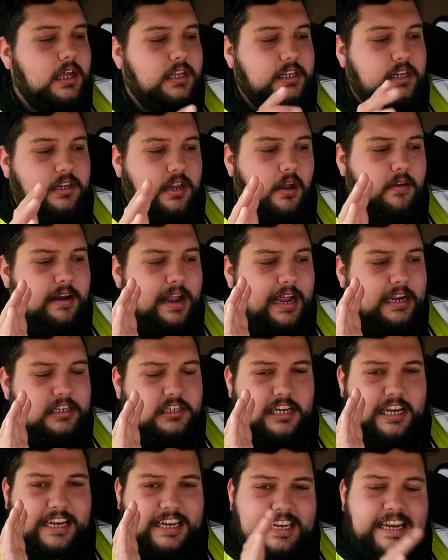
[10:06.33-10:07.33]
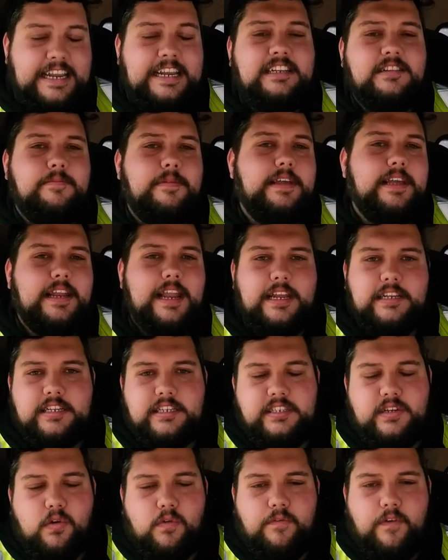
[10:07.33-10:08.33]
you don't actually need to be
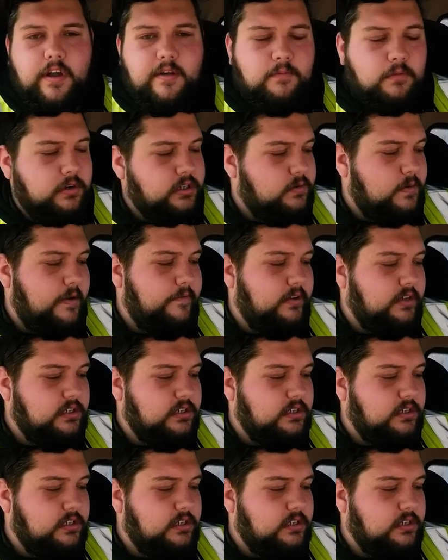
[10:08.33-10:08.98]
connected to your phone whatsoever.